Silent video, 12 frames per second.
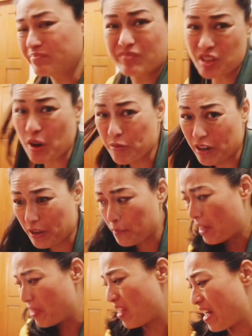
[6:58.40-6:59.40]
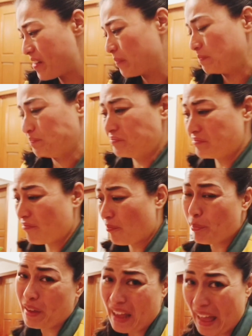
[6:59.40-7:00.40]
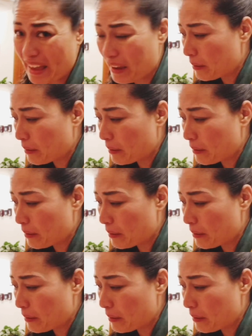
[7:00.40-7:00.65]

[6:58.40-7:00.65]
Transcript: Don't recommend that. But hey,